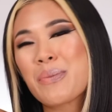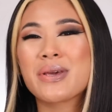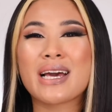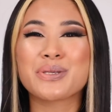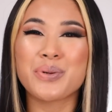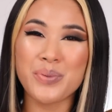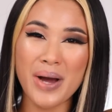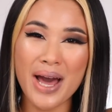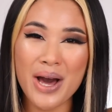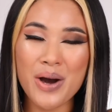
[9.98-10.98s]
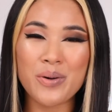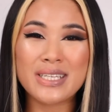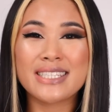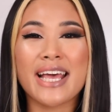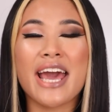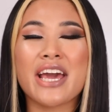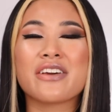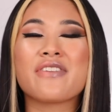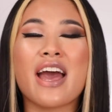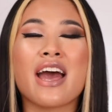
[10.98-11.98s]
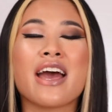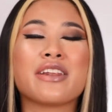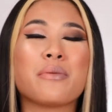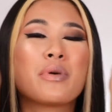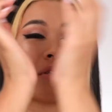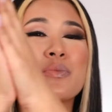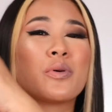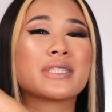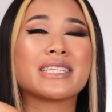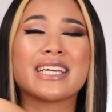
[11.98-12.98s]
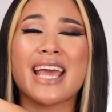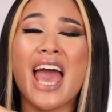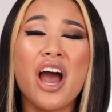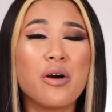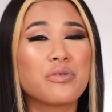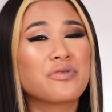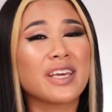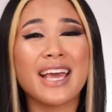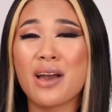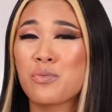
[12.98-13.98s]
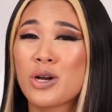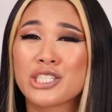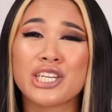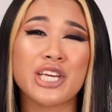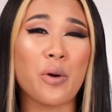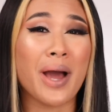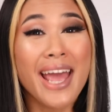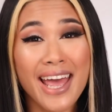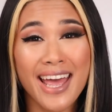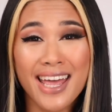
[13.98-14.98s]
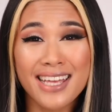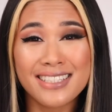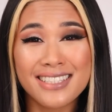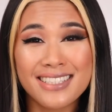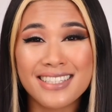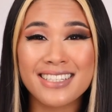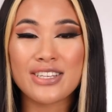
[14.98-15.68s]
you guys are well, safe, and most importantly healthy and washing your hands.